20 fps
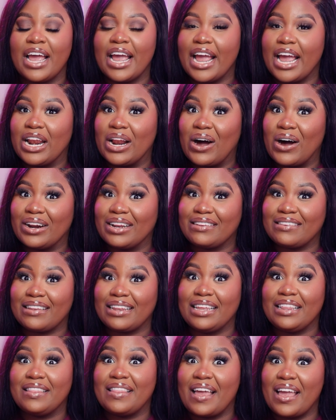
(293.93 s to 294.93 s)
And
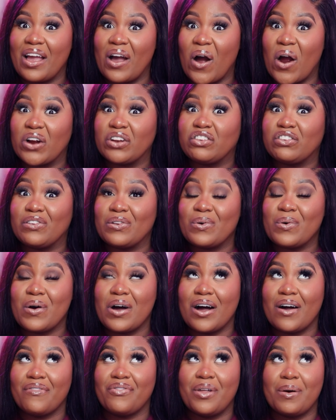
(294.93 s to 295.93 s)
honestly, they are two
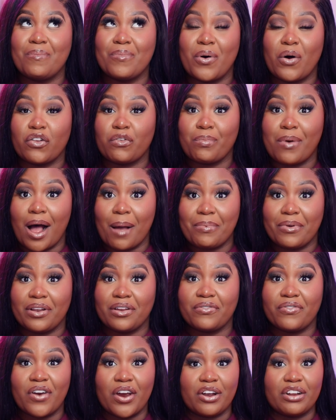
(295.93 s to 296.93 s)
of the most popular
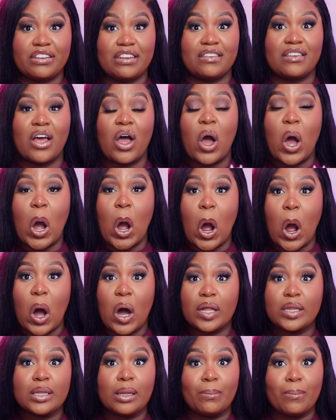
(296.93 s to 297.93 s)
fragrances
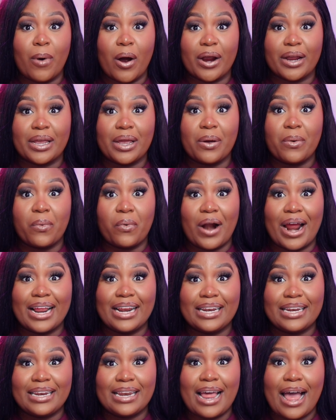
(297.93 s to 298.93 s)
on the market
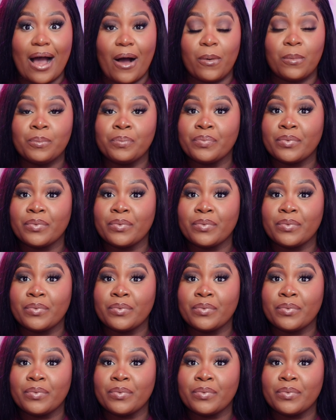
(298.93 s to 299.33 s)
right now.